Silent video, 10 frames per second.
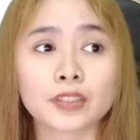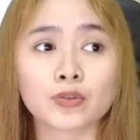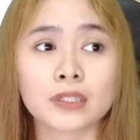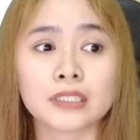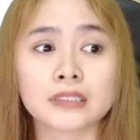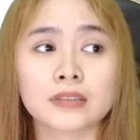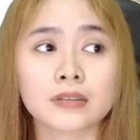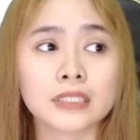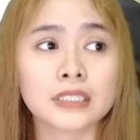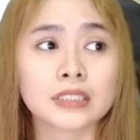wallet. So
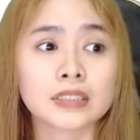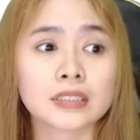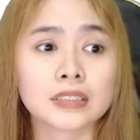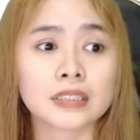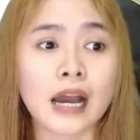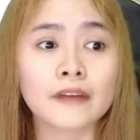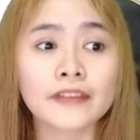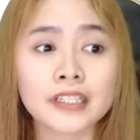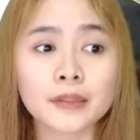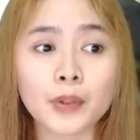it's
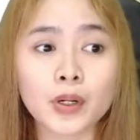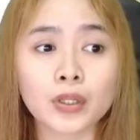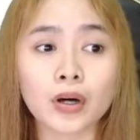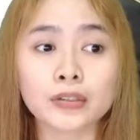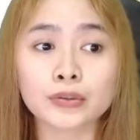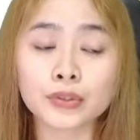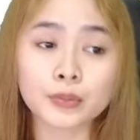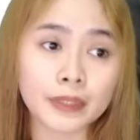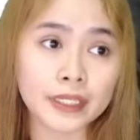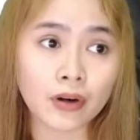available on Google
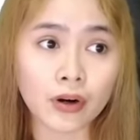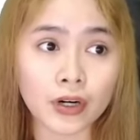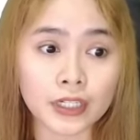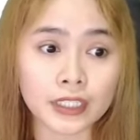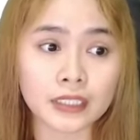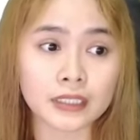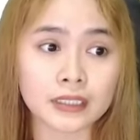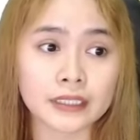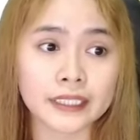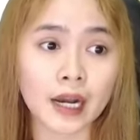Play or
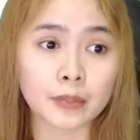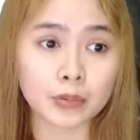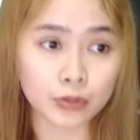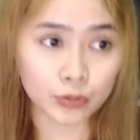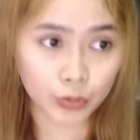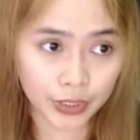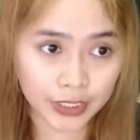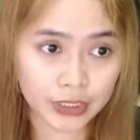the Apple Store.